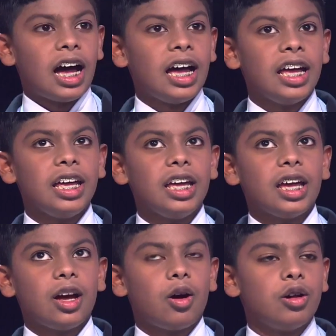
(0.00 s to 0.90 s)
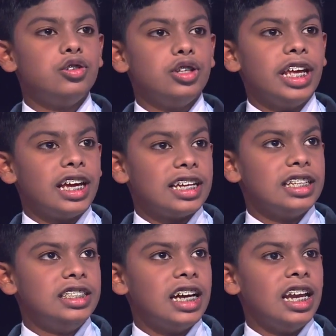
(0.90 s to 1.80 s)
I also take it
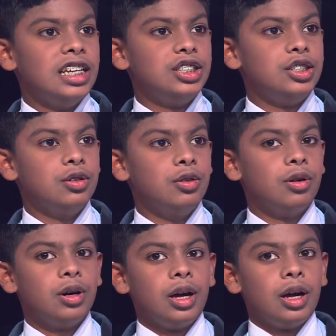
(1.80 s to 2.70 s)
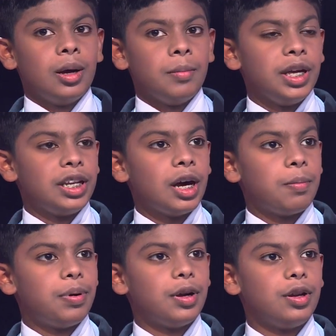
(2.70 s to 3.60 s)
as a challenge to meet
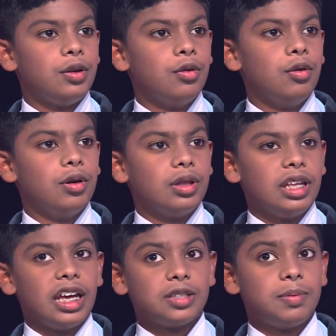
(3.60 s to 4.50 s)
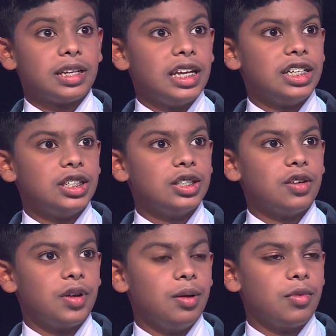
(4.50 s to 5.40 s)
up to the expectations
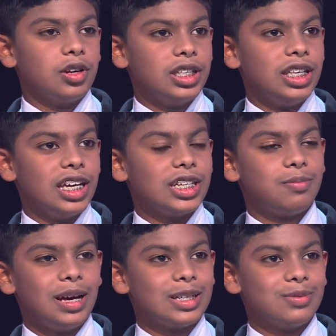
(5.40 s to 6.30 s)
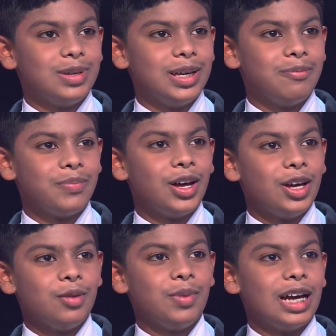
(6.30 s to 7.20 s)
of him because he expects me
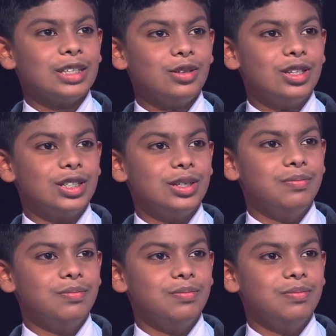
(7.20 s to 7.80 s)
to be as good as